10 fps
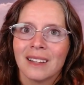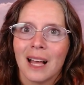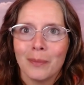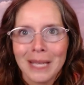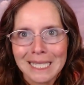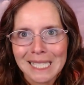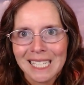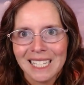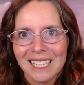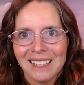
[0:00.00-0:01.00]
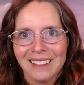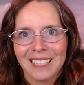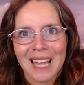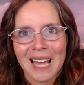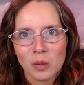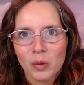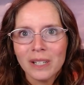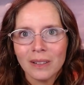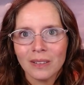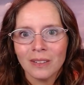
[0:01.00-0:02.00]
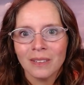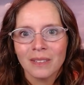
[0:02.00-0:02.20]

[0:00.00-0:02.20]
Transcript: a mentee that has will,